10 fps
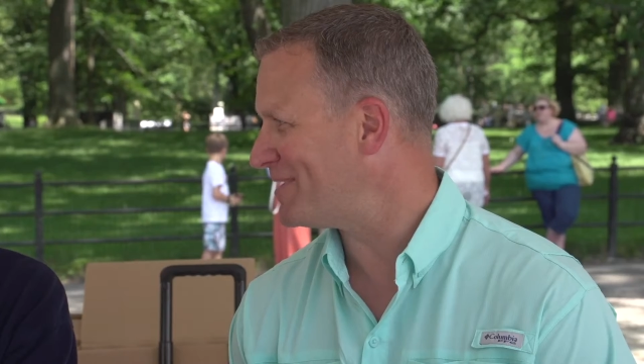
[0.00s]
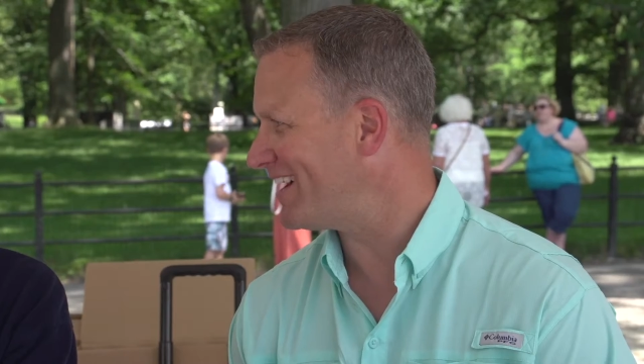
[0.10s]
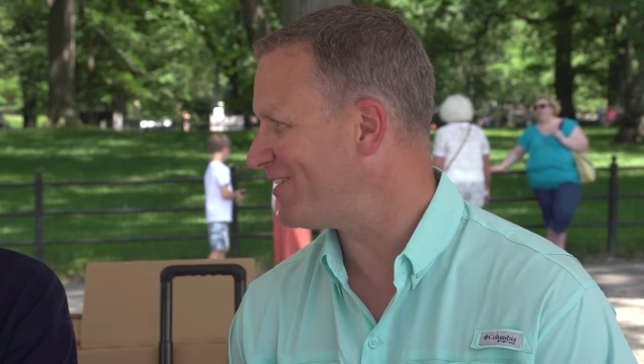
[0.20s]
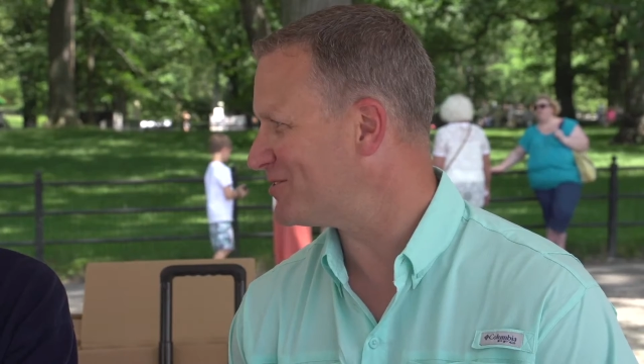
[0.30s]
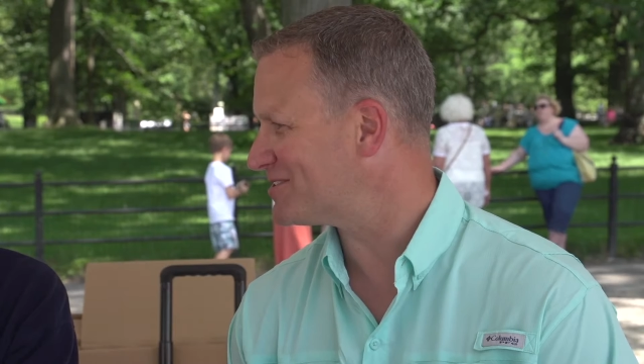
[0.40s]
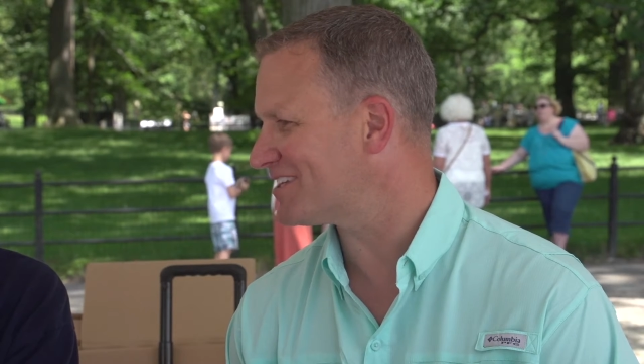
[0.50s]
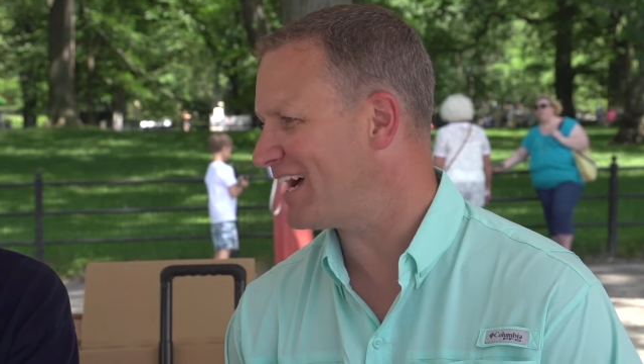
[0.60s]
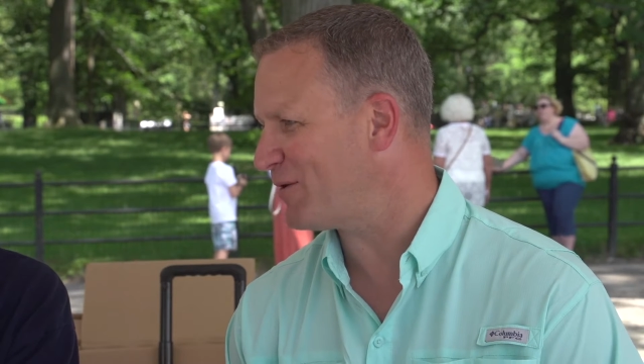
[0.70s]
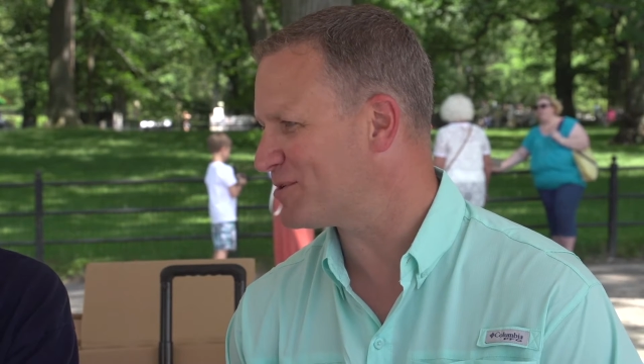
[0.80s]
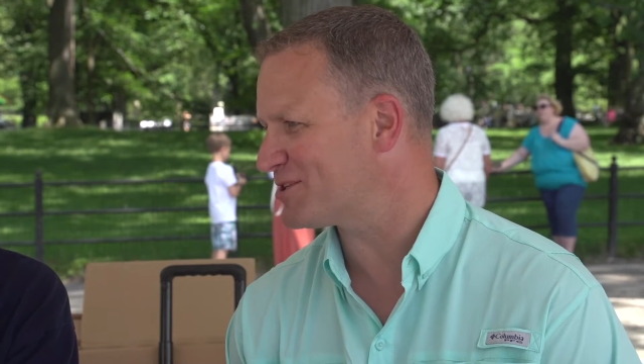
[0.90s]
mean, I
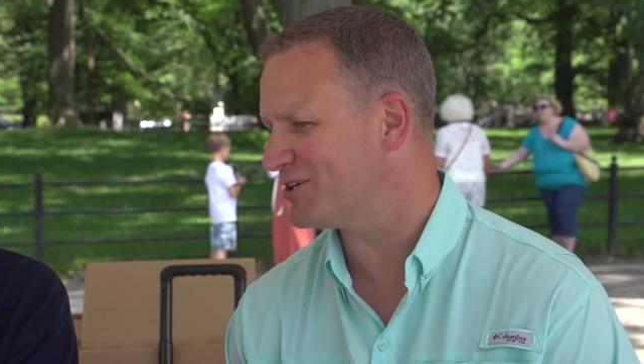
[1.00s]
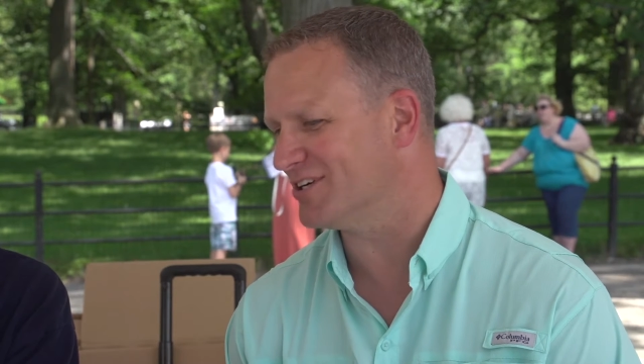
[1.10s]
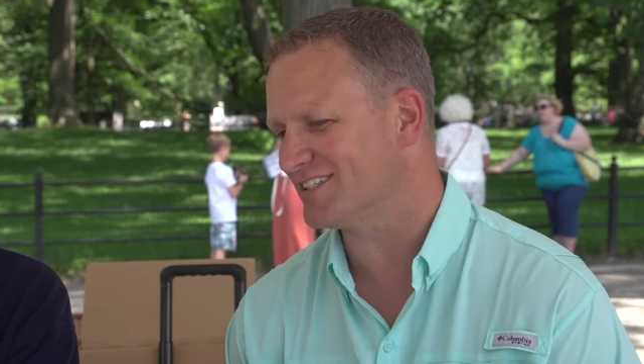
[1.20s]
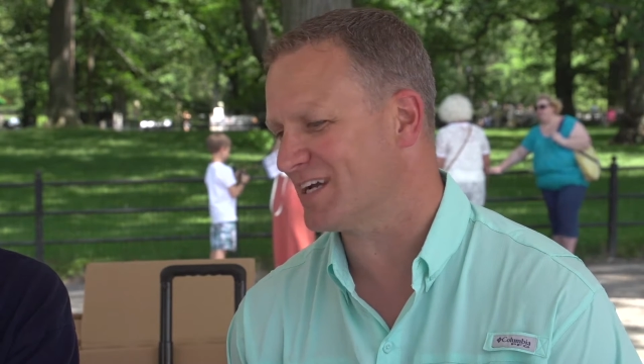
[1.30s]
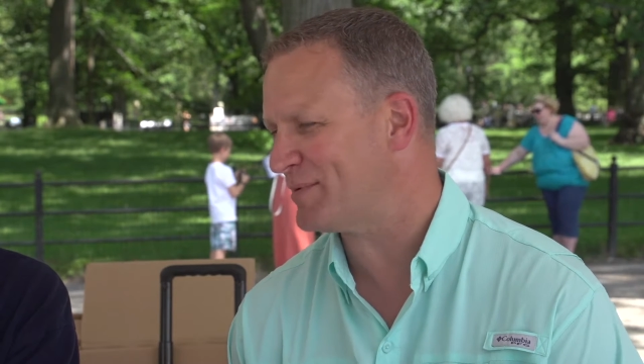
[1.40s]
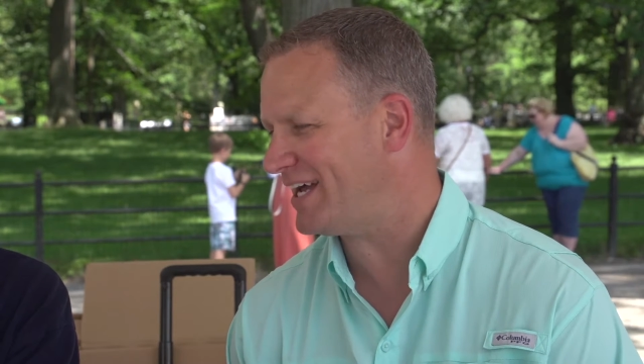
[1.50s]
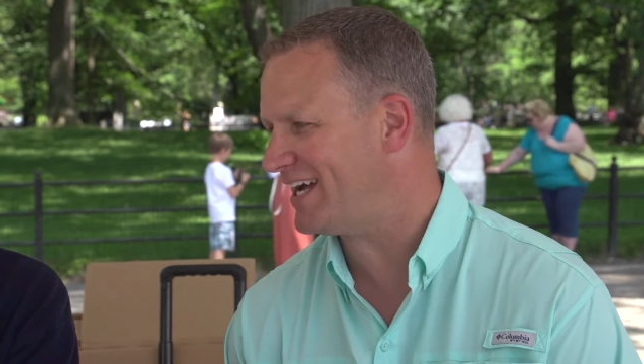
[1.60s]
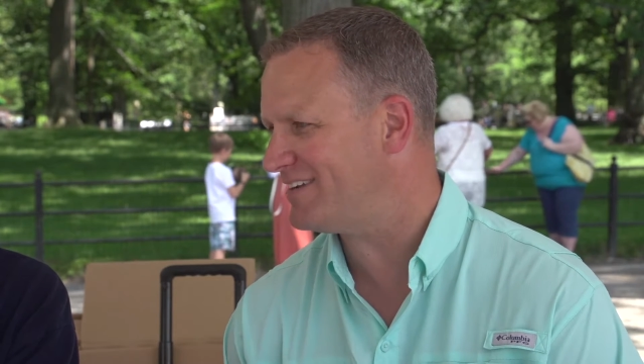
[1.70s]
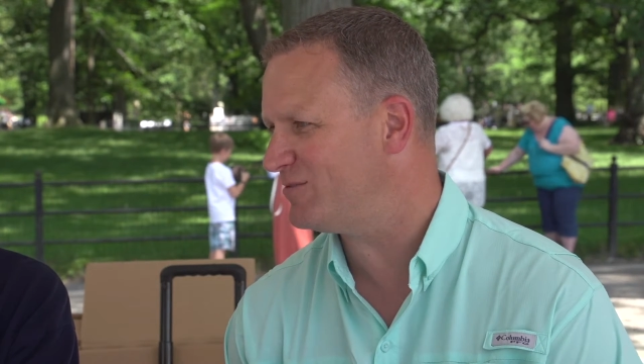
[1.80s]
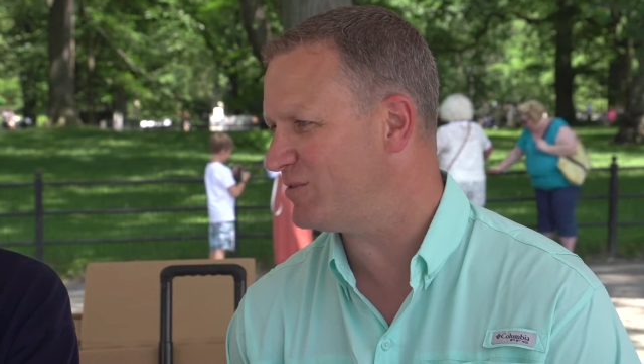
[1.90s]
was hooked. I mean, I'd